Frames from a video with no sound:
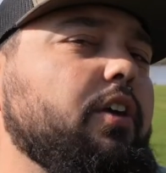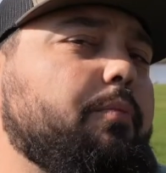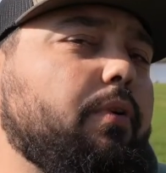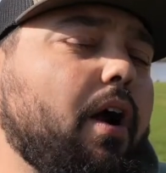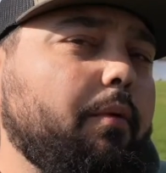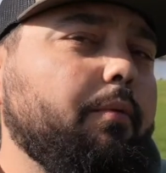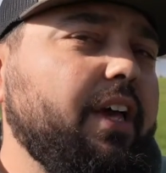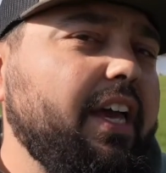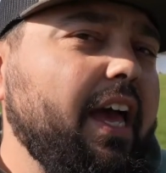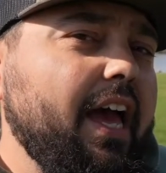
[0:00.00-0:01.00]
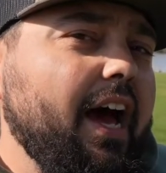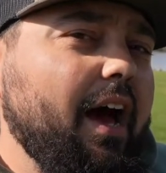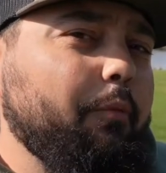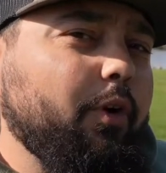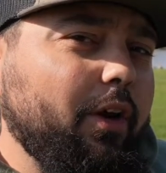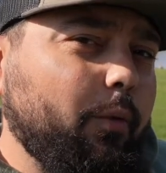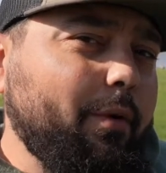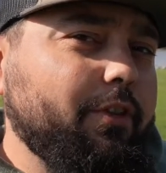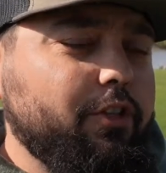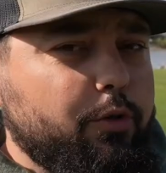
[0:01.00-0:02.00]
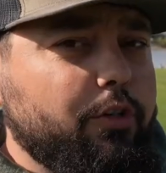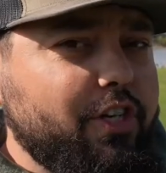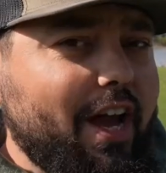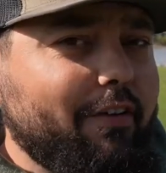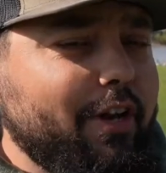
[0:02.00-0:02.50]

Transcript: you probably um, will get away with a short shaft.